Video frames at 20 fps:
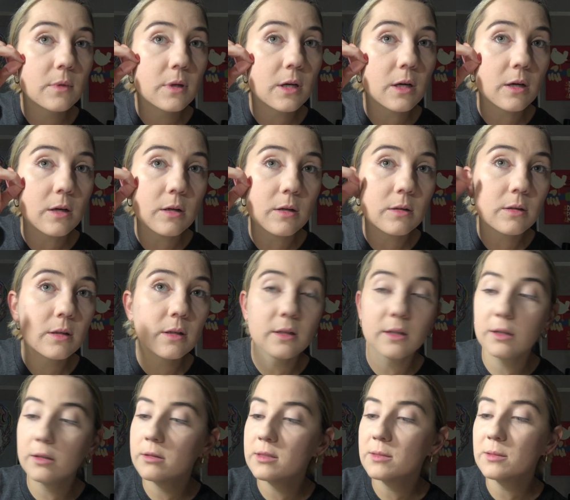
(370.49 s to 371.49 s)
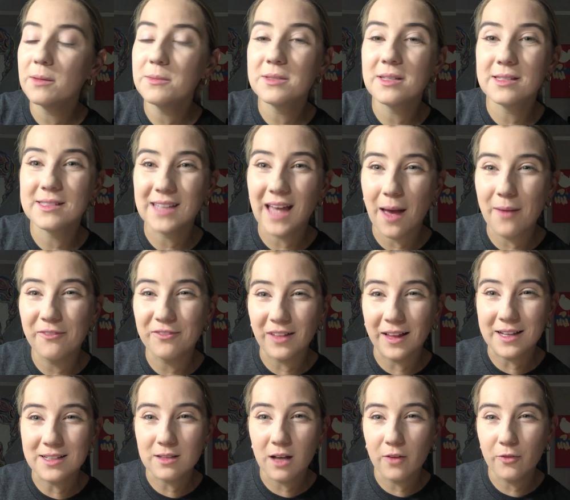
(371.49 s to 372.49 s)
Oh, you know, sometimes the scab
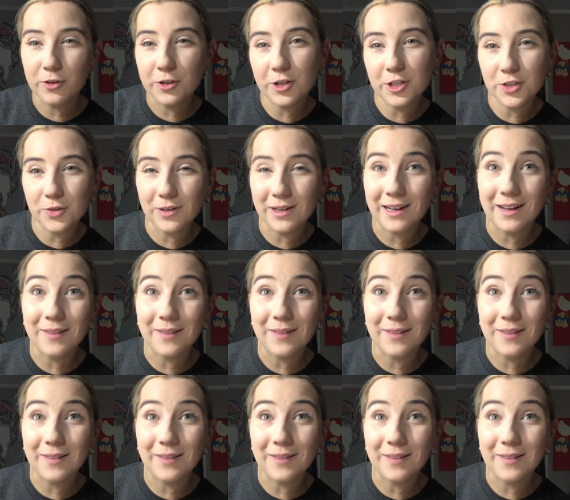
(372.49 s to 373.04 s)
flakes off when you're doing